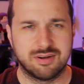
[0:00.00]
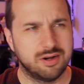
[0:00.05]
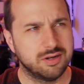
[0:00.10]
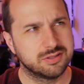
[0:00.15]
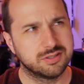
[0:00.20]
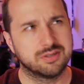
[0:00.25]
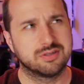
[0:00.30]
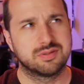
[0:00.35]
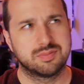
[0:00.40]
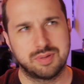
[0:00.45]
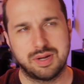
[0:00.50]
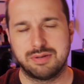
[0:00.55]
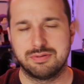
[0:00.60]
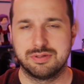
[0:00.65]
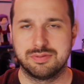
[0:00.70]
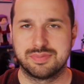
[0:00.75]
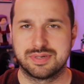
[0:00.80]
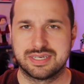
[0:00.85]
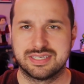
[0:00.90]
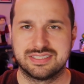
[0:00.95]
Also, it's
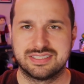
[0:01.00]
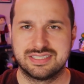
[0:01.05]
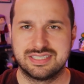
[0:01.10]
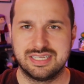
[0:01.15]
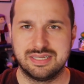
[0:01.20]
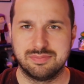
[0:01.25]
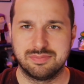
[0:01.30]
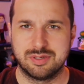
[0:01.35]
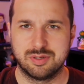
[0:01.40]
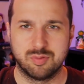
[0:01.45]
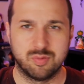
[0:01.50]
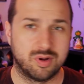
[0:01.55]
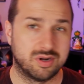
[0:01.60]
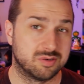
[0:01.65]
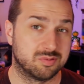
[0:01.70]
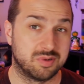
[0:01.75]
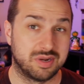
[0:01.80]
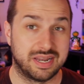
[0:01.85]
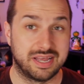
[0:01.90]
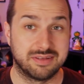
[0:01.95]
probably because Steam didn't want
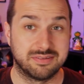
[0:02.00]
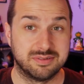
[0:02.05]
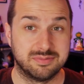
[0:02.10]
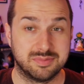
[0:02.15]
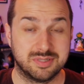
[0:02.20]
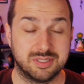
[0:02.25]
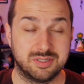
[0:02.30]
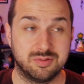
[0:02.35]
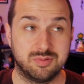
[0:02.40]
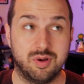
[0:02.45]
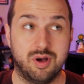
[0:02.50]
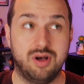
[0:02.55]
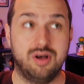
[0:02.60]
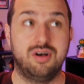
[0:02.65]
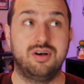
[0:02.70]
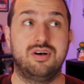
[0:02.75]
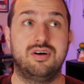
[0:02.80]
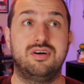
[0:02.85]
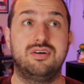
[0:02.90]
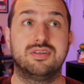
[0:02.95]
to allow them to do
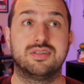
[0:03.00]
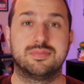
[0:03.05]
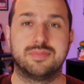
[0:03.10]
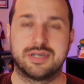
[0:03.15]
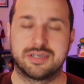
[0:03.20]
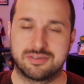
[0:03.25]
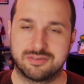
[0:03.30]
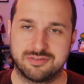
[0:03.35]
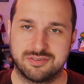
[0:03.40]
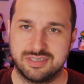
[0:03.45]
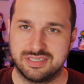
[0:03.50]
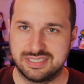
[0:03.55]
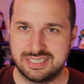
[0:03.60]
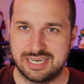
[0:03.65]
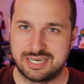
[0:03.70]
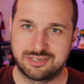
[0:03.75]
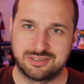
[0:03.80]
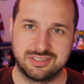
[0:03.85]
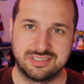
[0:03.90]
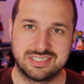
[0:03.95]
all the
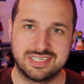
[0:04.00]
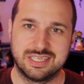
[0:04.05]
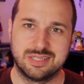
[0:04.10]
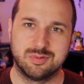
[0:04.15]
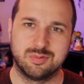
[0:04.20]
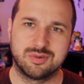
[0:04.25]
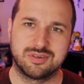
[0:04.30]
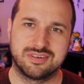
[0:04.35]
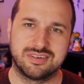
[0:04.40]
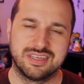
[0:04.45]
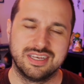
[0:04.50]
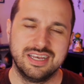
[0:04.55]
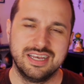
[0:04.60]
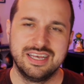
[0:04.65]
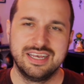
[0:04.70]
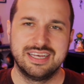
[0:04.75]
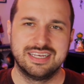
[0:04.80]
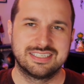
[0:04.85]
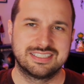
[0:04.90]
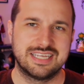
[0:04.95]
microtransactions in the world,
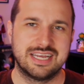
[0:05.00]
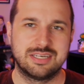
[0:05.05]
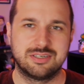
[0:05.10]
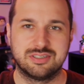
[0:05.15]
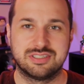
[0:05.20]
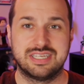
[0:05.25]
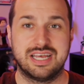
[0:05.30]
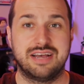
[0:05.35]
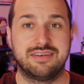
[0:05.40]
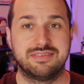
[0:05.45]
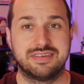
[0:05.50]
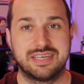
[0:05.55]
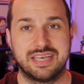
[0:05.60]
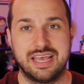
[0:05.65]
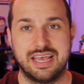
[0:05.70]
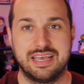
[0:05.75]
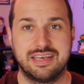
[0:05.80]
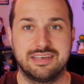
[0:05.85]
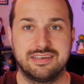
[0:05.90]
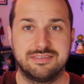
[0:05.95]
instead just having
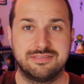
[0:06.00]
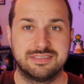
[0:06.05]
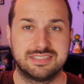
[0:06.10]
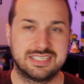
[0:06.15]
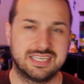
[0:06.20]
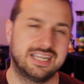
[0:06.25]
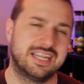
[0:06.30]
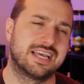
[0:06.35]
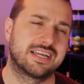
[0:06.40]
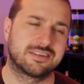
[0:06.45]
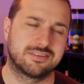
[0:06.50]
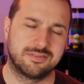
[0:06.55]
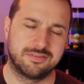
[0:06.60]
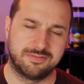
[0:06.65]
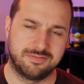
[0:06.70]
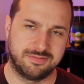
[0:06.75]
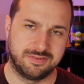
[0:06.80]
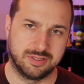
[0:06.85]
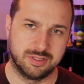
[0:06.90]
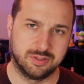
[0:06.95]
a select
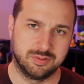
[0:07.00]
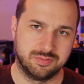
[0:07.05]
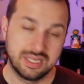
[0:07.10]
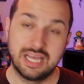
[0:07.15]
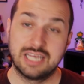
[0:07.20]
few.